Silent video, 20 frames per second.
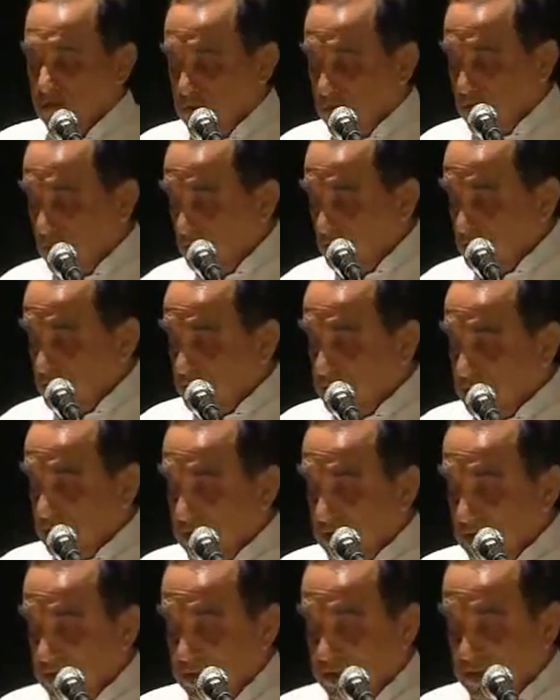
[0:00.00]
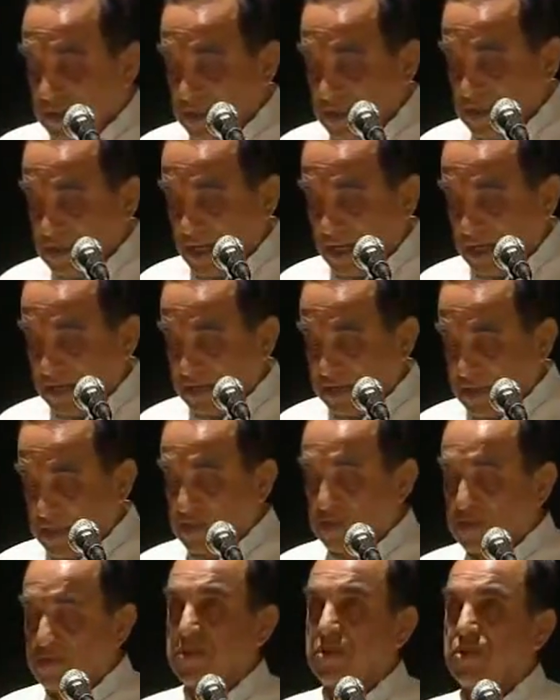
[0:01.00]
So these are
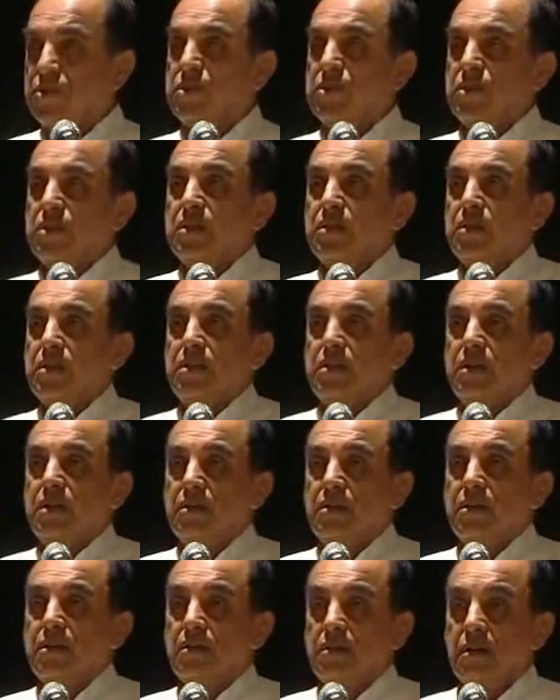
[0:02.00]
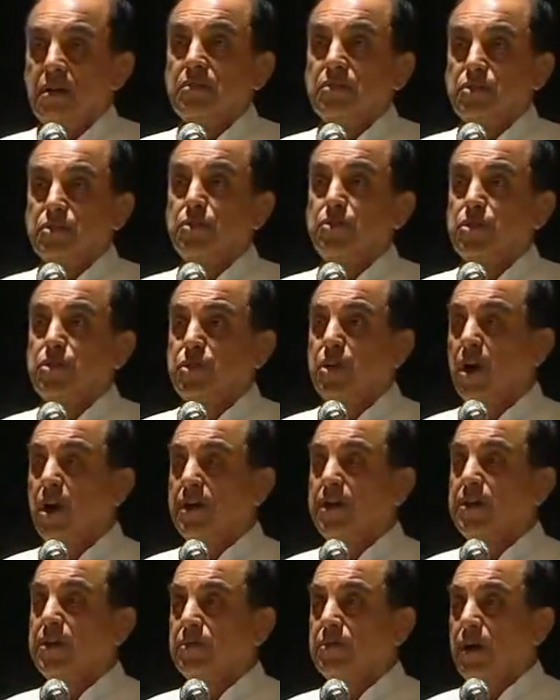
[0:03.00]
things which should
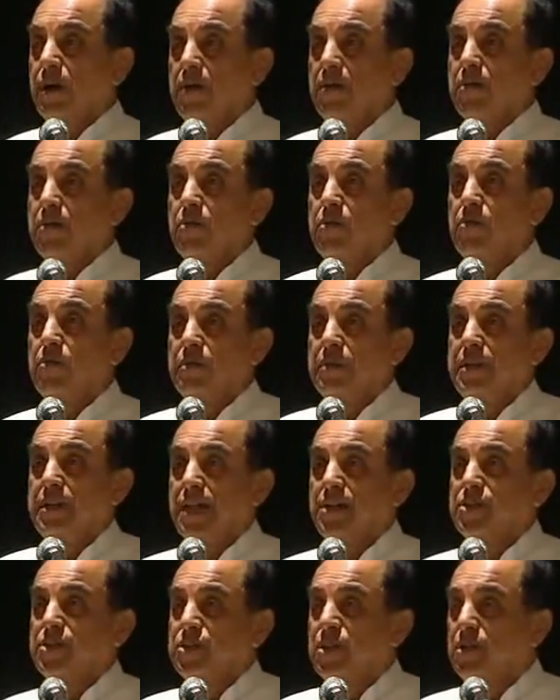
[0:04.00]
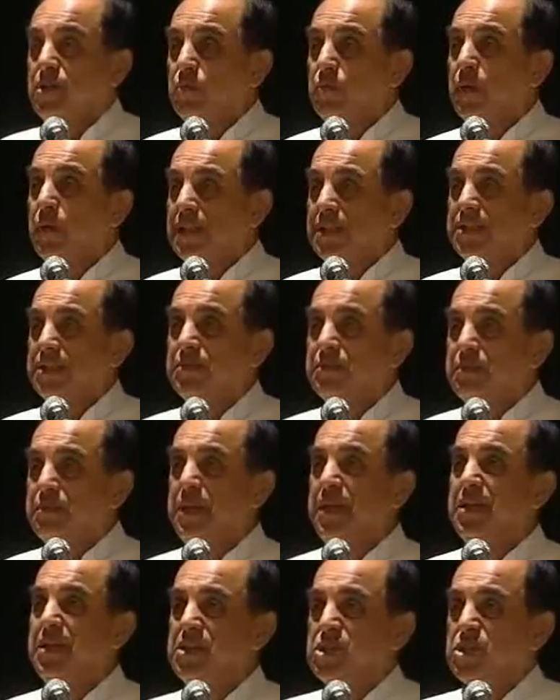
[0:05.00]
shock you. Our own national wealth
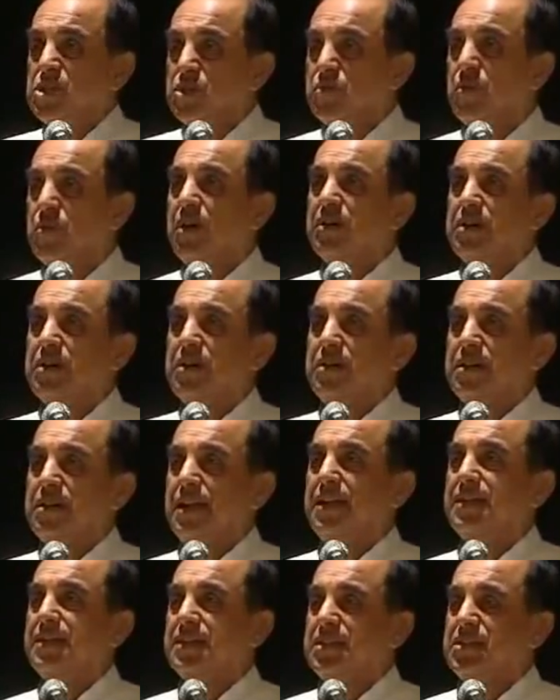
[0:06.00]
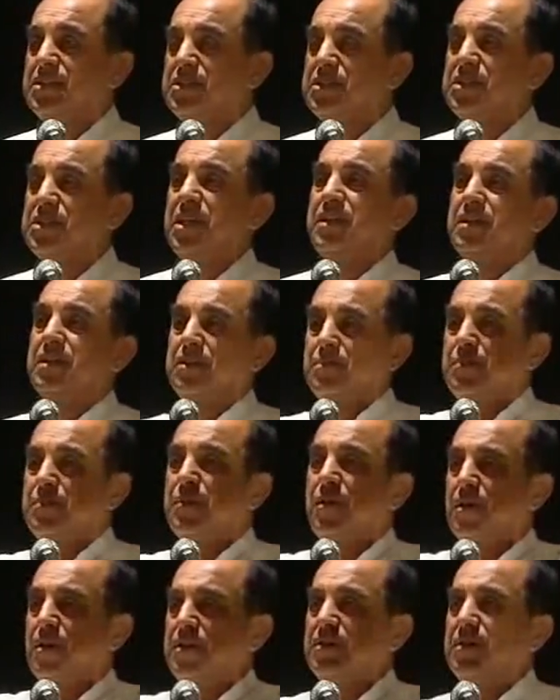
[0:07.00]
being squandered like this, taken
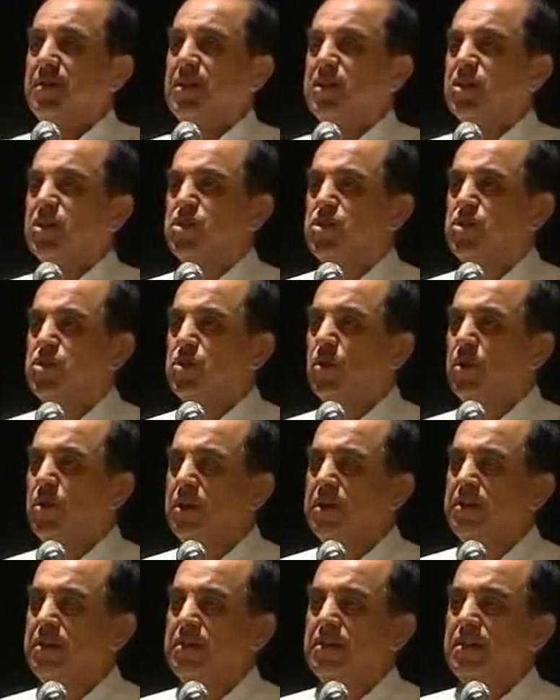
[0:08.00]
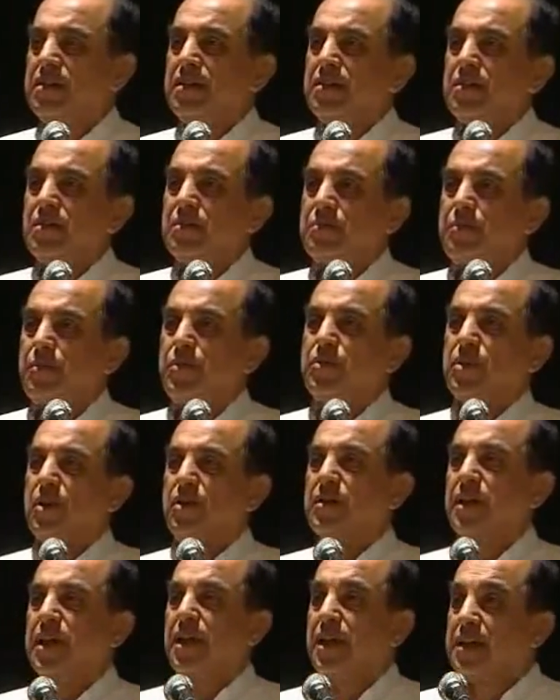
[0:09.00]
abroad, stolen, put
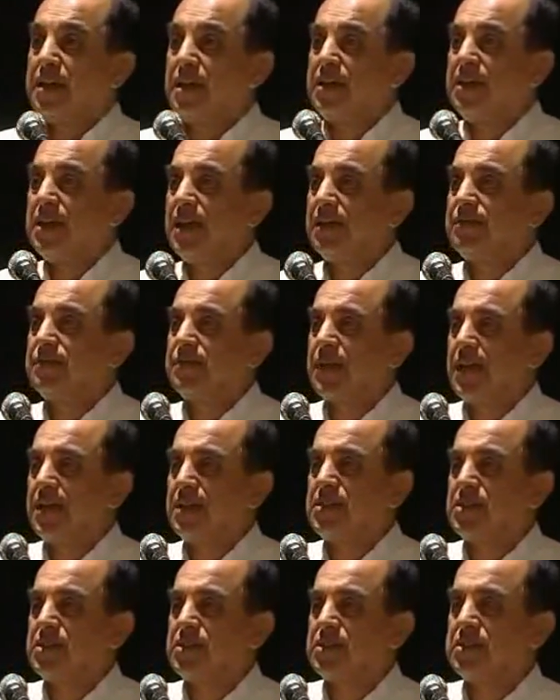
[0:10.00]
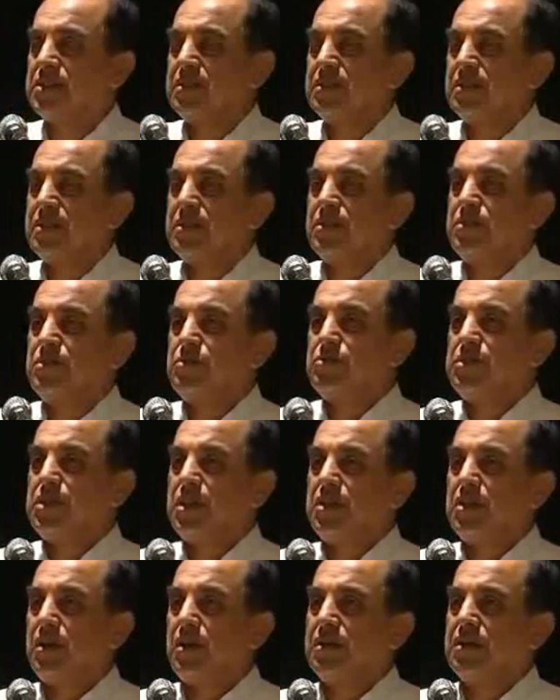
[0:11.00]
on Air India flights,
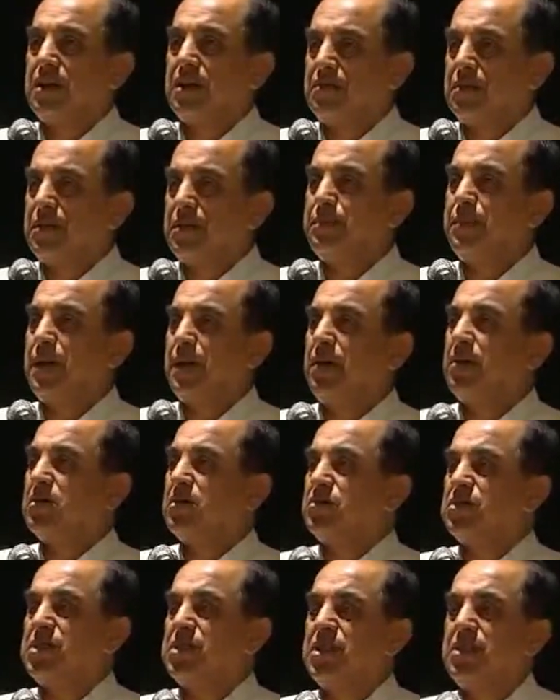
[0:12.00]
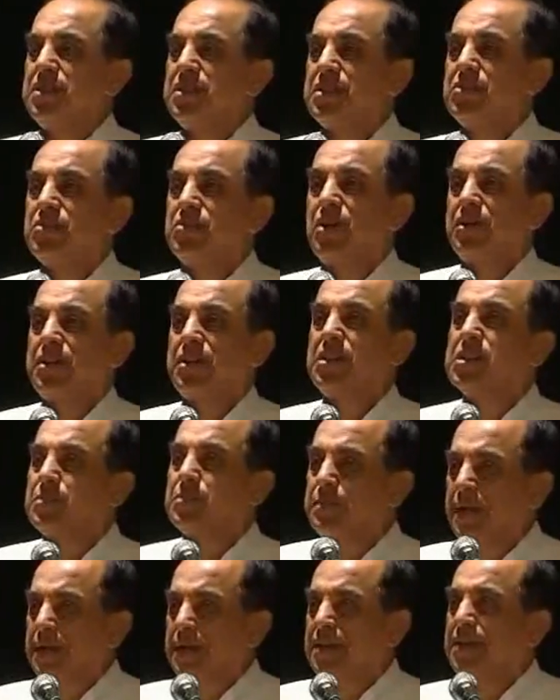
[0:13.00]
using your government power to see it is not
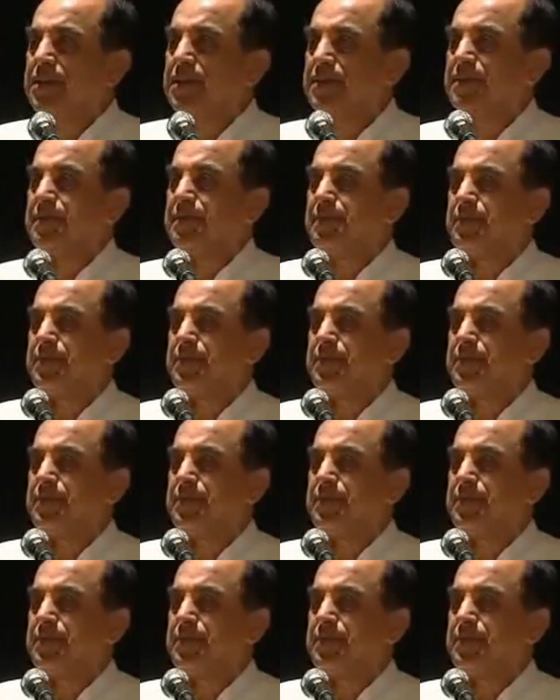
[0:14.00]
inspected.